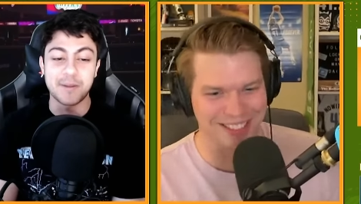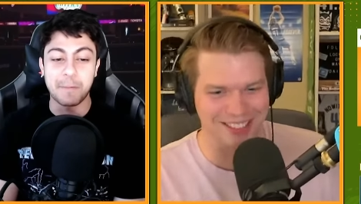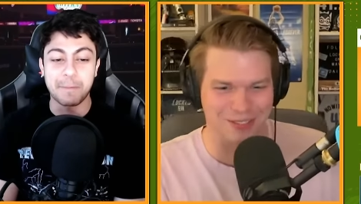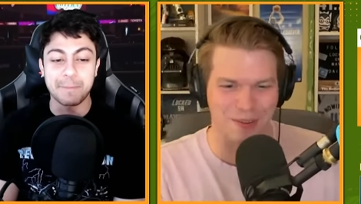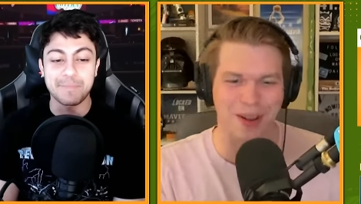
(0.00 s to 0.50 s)

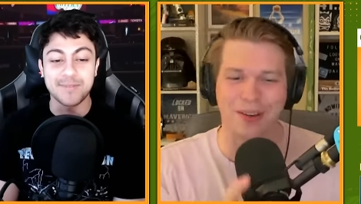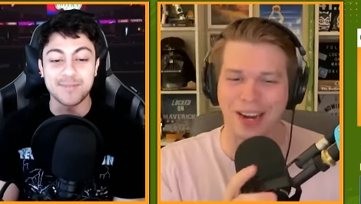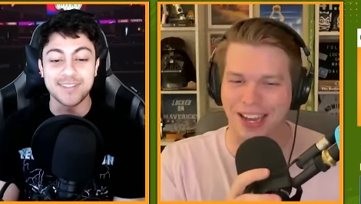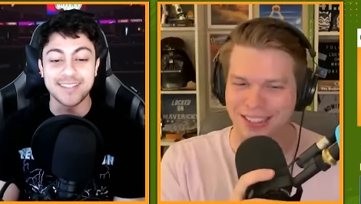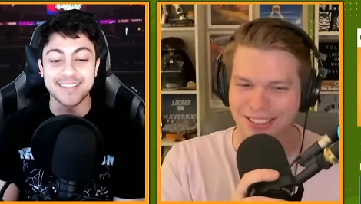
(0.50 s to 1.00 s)
Speaker 1: It's from no
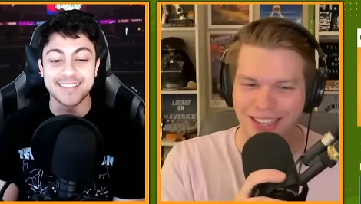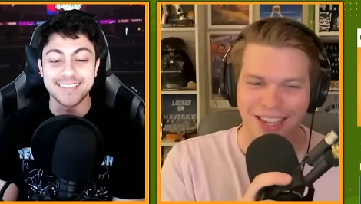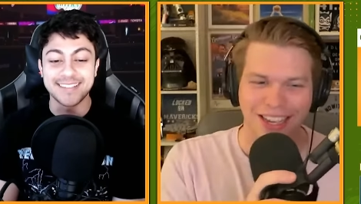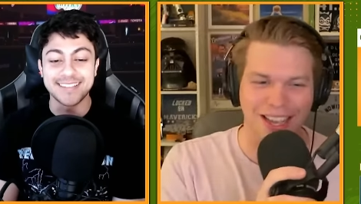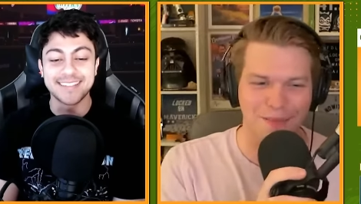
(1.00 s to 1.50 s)
one else.
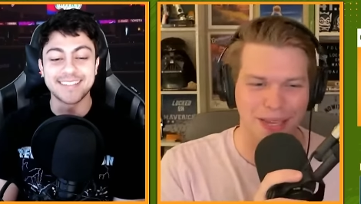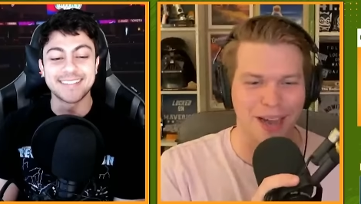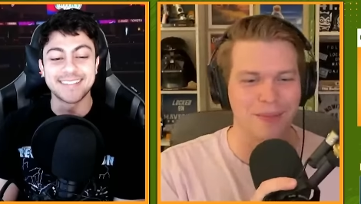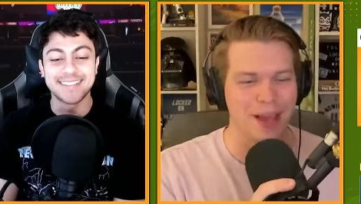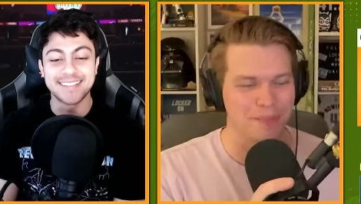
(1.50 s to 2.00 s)
He had
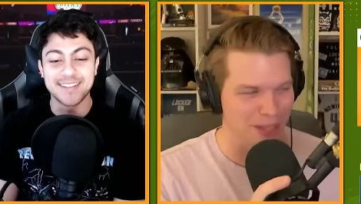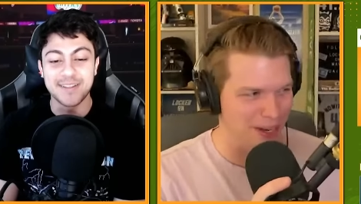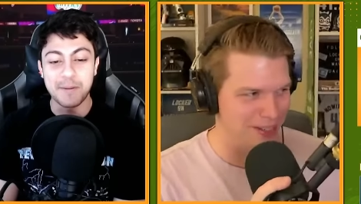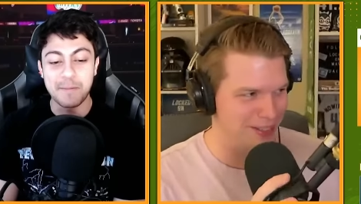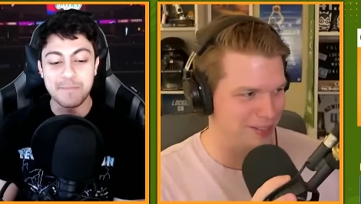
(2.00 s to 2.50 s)
become that
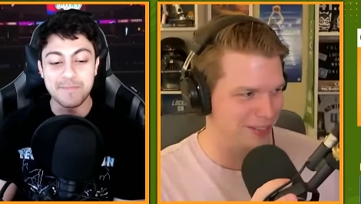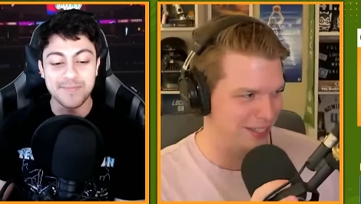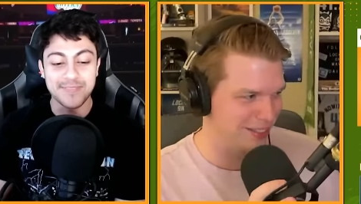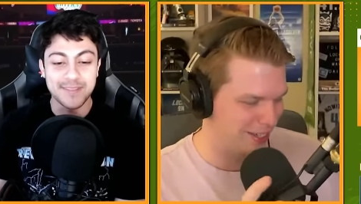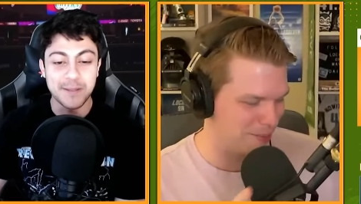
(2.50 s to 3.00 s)
player. Just
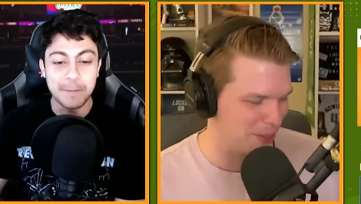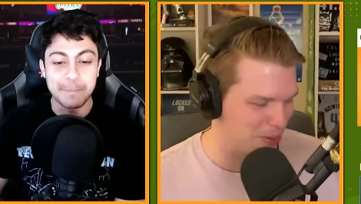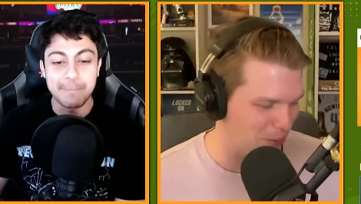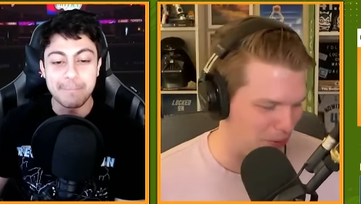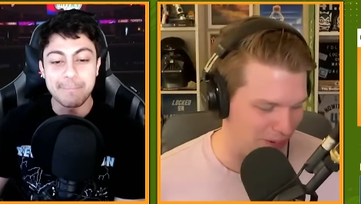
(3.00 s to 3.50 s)
they stuck him in
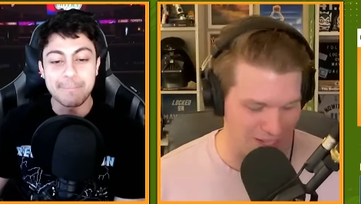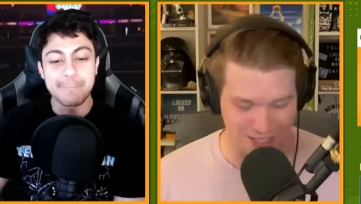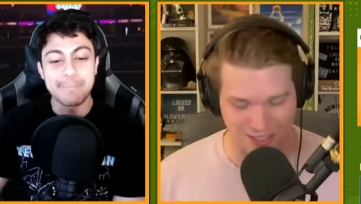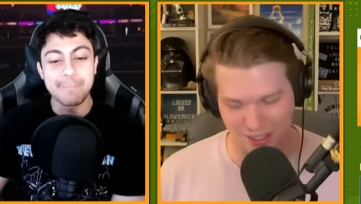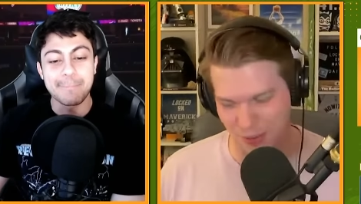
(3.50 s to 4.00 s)
the corner, and
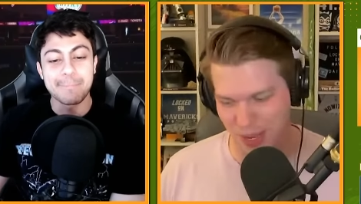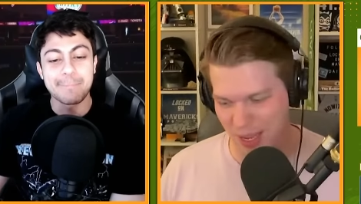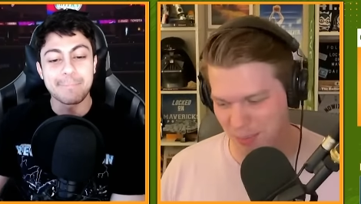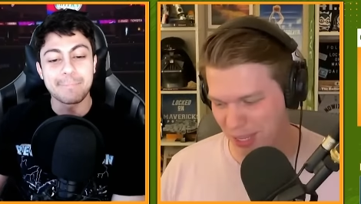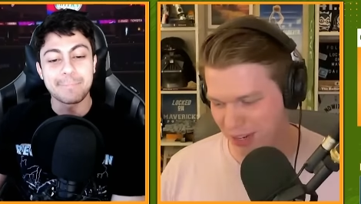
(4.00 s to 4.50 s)
that's the way
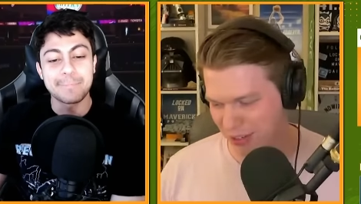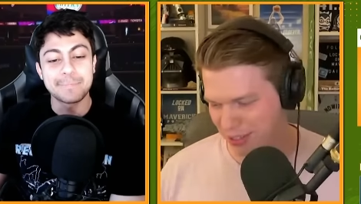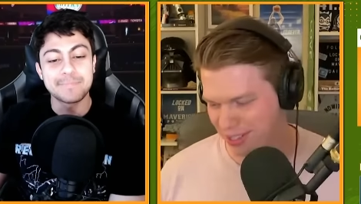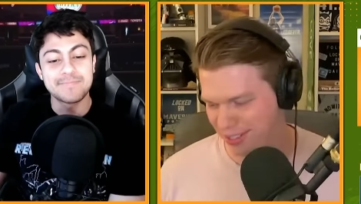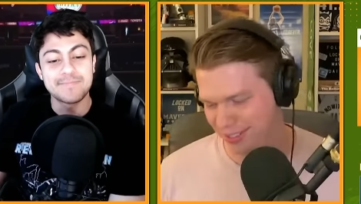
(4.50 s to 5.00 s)
he had played all
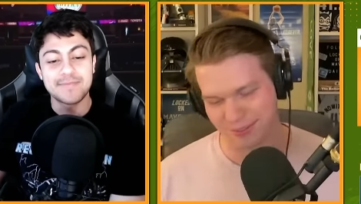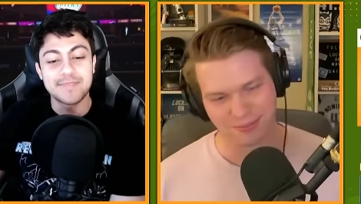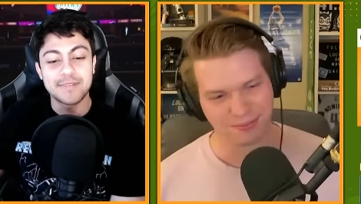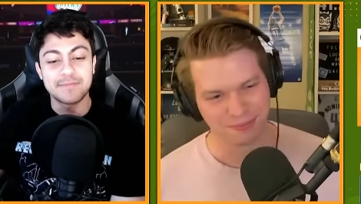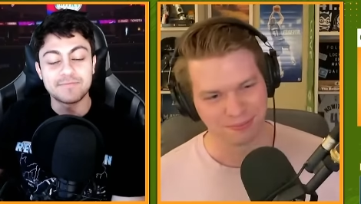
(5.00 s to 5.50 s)
season.
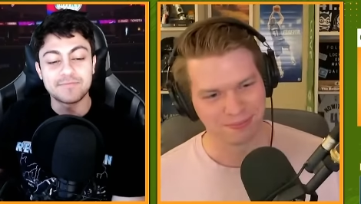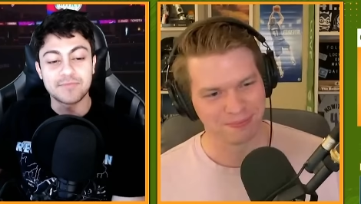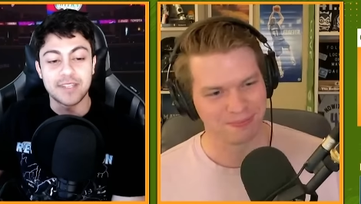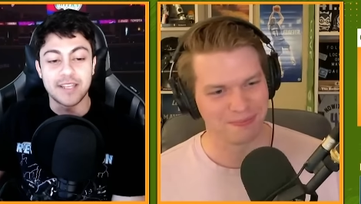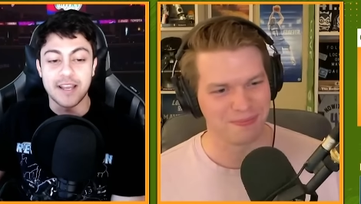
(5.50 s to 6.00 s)

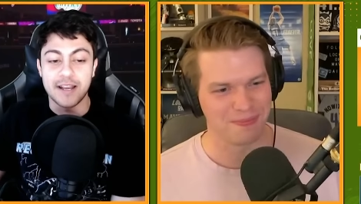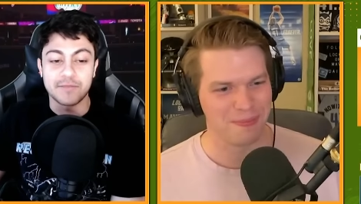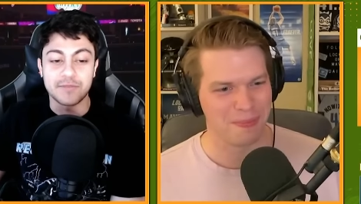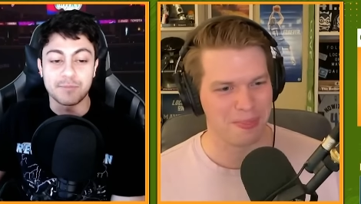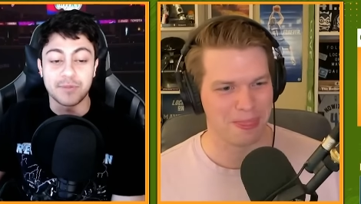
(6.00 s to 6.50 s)
Speaker 2: Yeah,
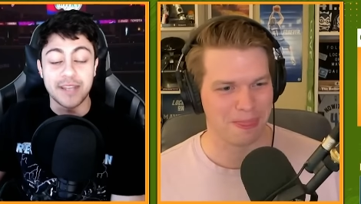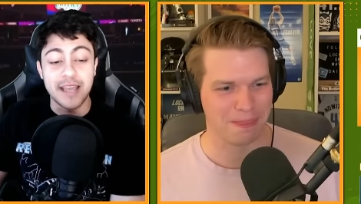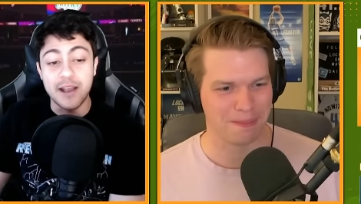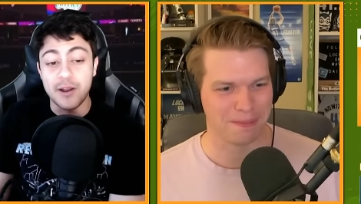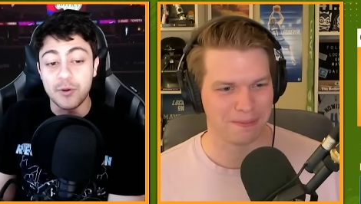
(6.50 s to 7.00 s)
but
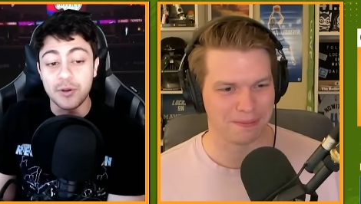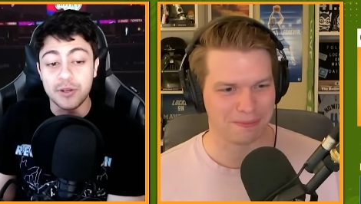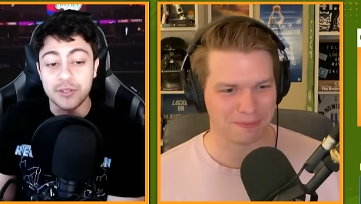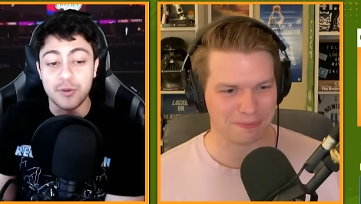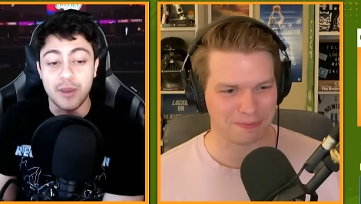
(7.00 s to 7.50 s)
now
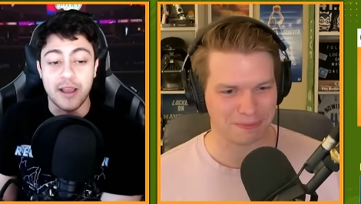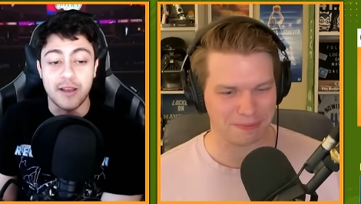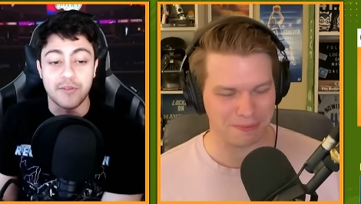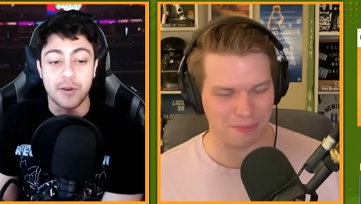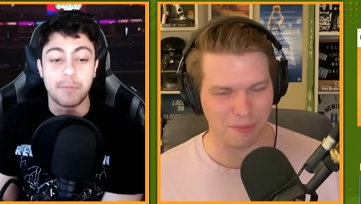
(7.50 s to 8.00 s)
you
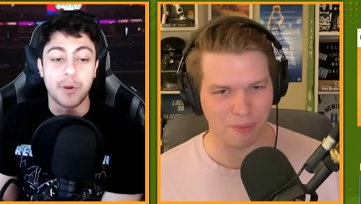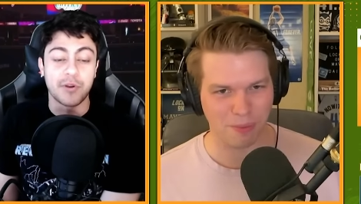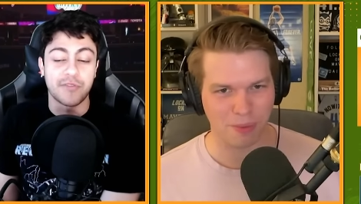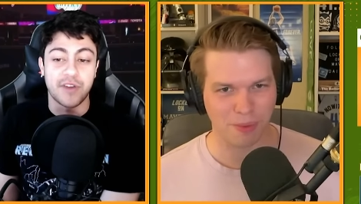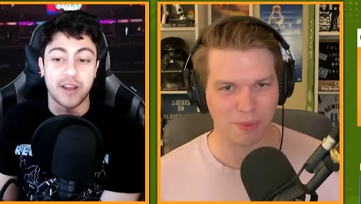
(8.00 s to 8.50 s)
have a
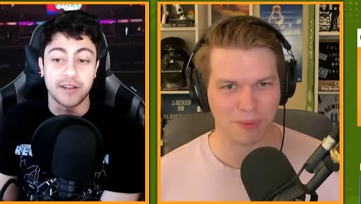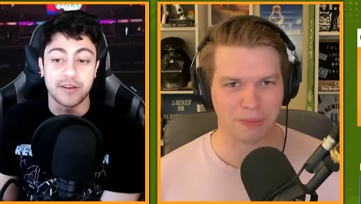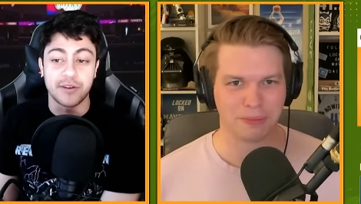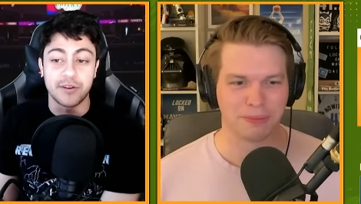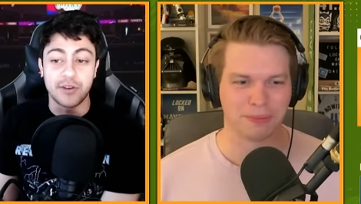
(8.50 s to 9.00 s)
bona fide,
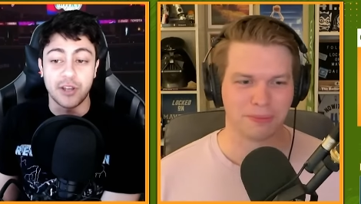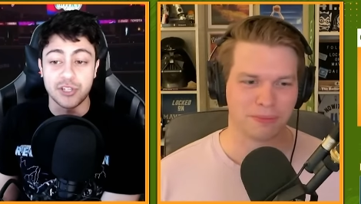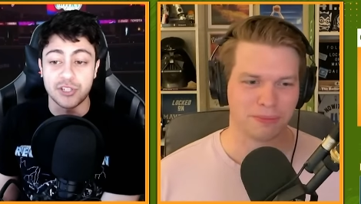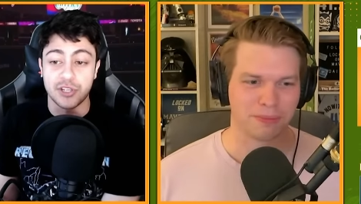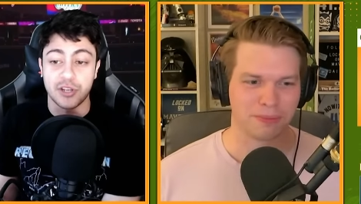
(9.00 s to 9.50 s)
not
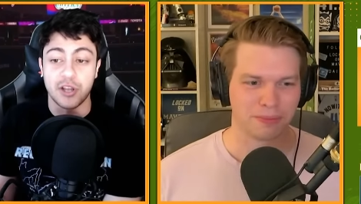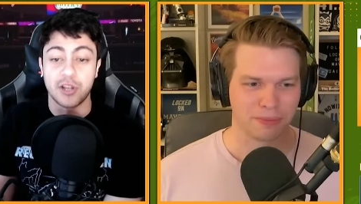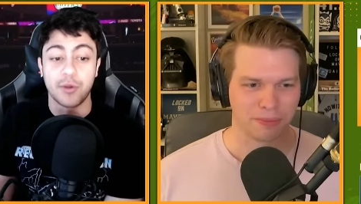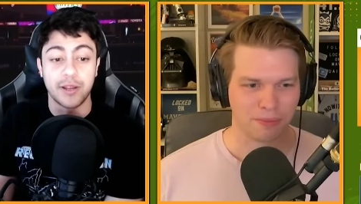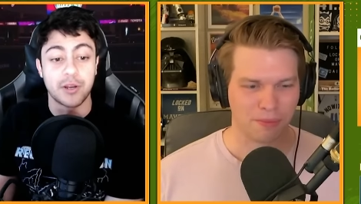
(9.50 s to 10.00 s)
just a, a
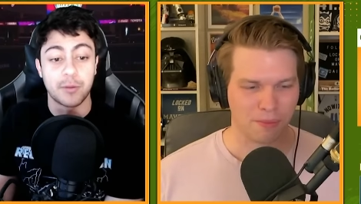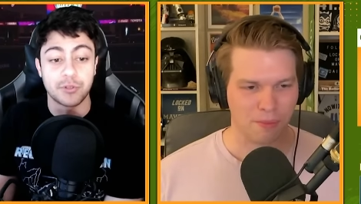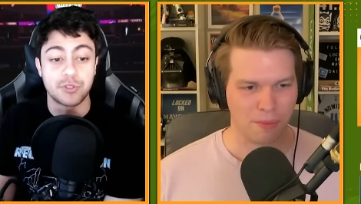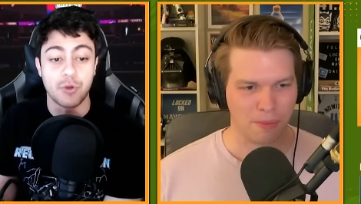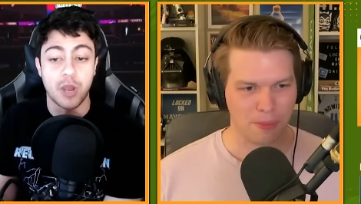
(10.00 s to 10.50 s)
great number
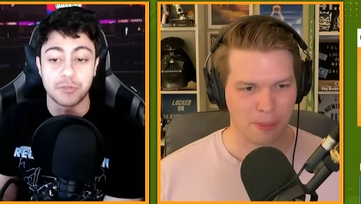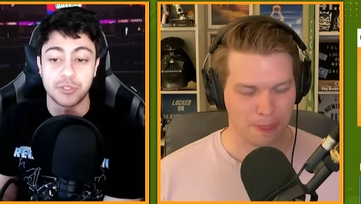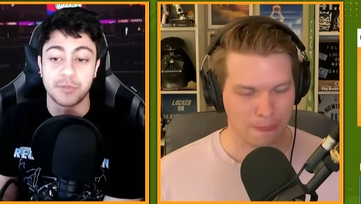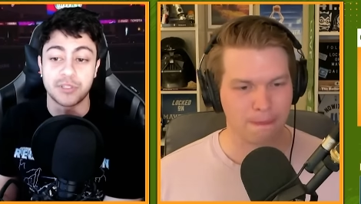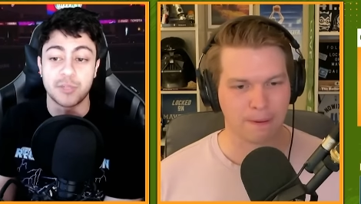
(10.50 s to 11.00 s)
two
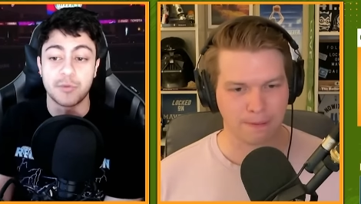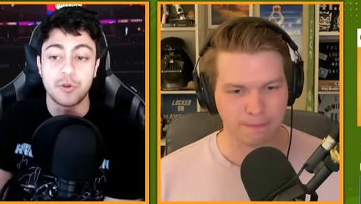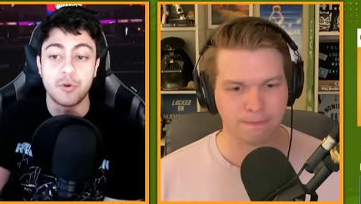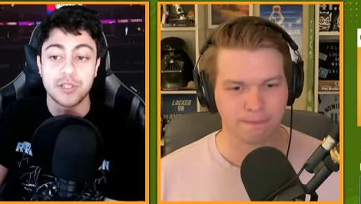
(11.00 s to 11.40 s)
option, but someone who has